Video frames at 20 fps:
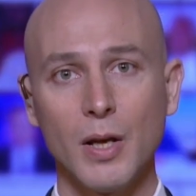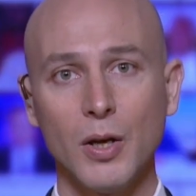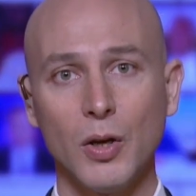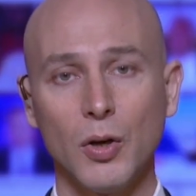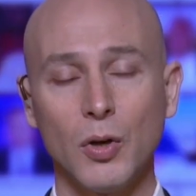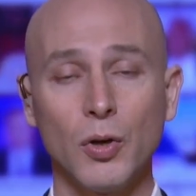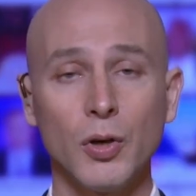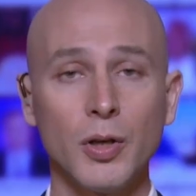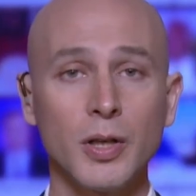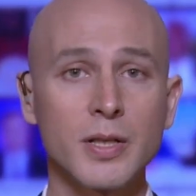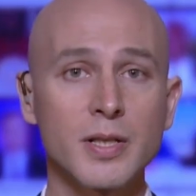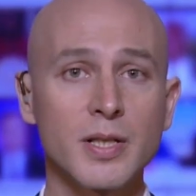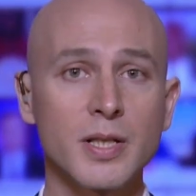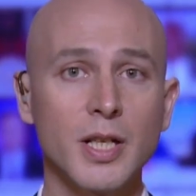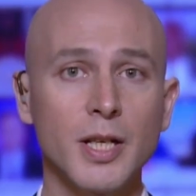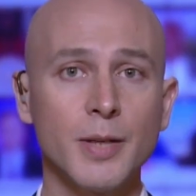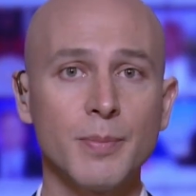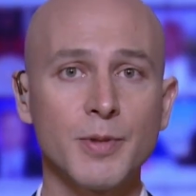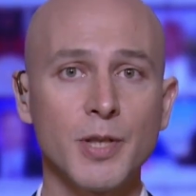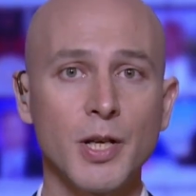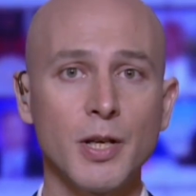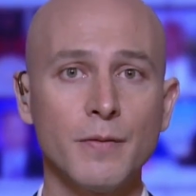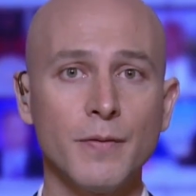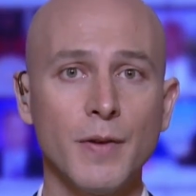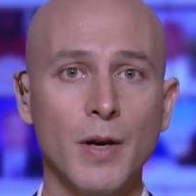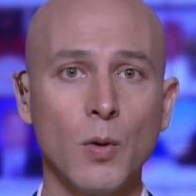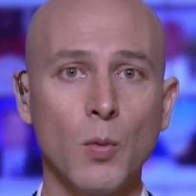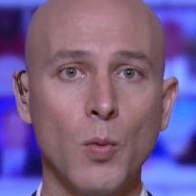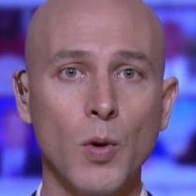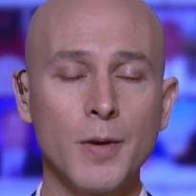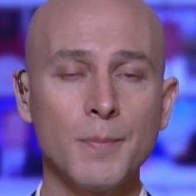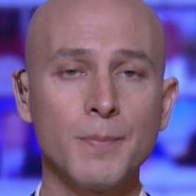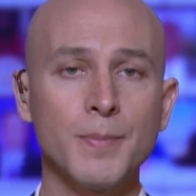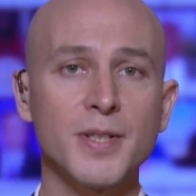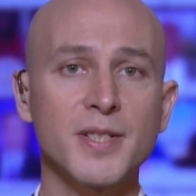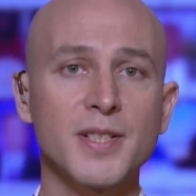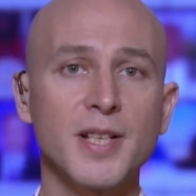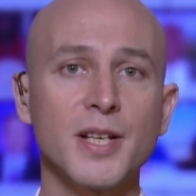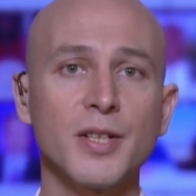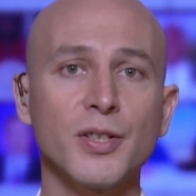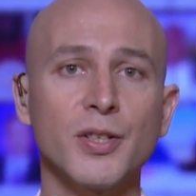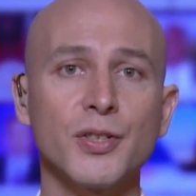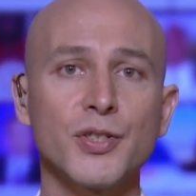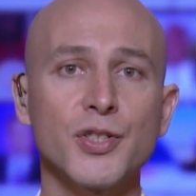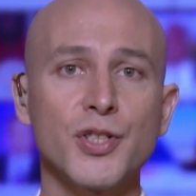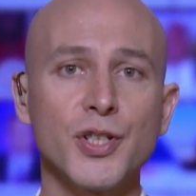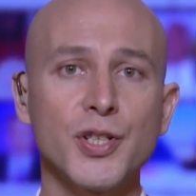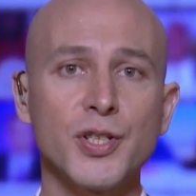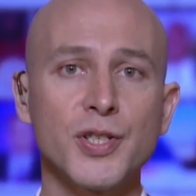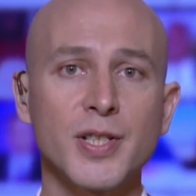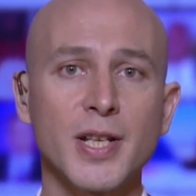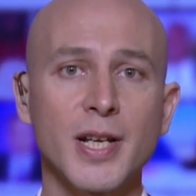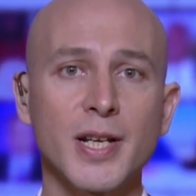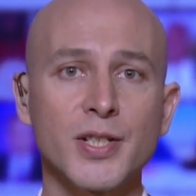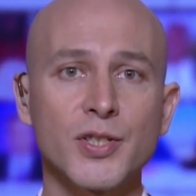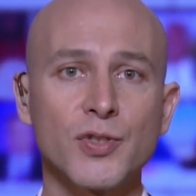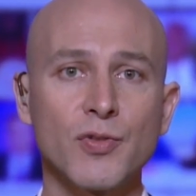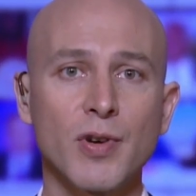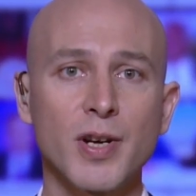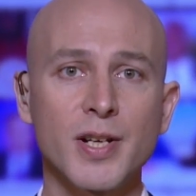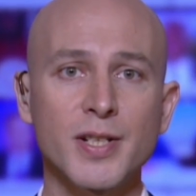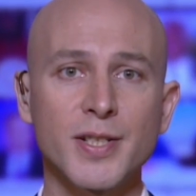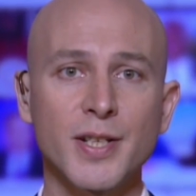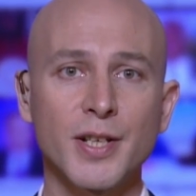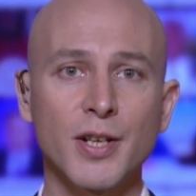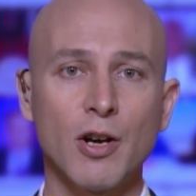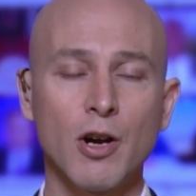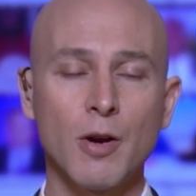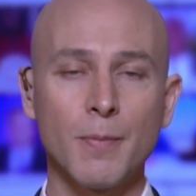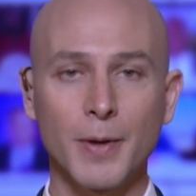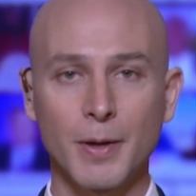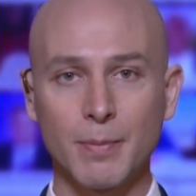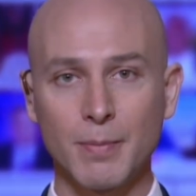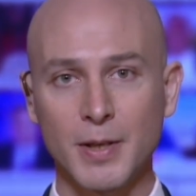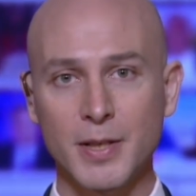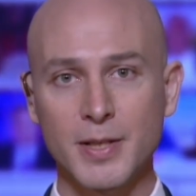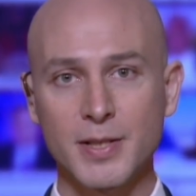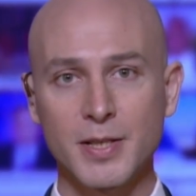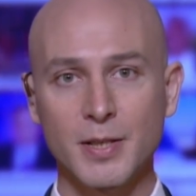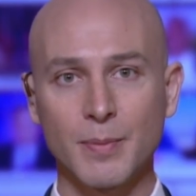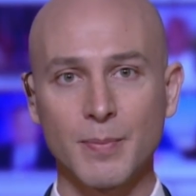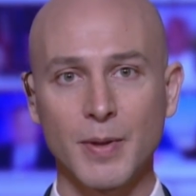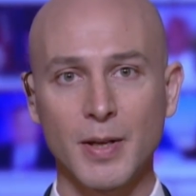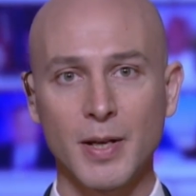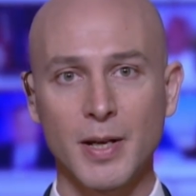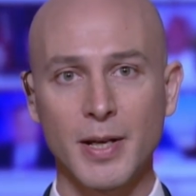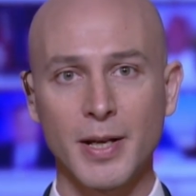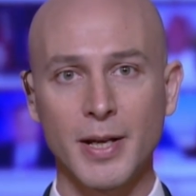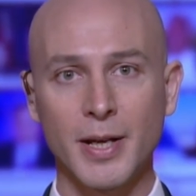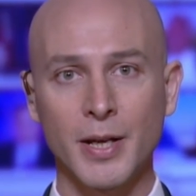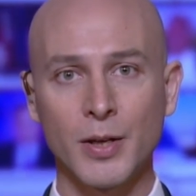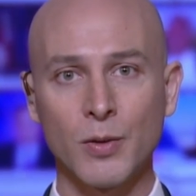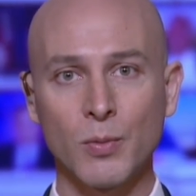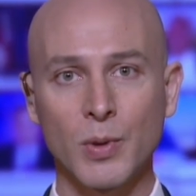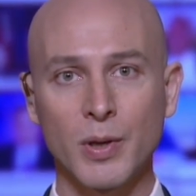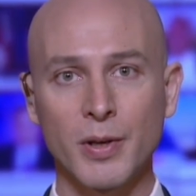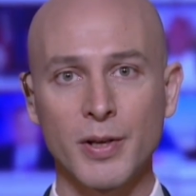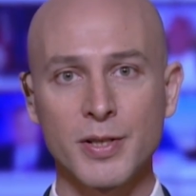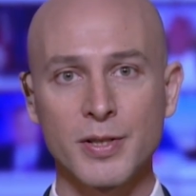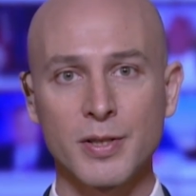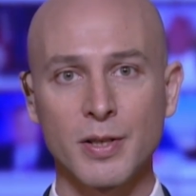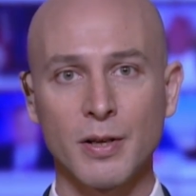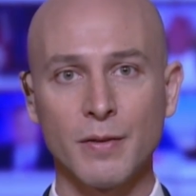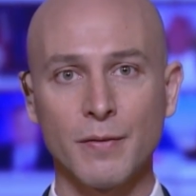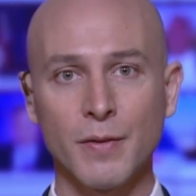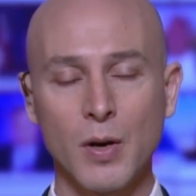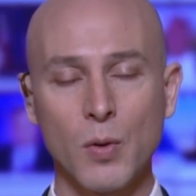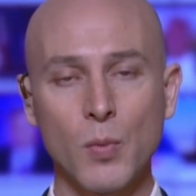Oil slipped over 1% on Tuesday as rising OPEC Plus supply and worries of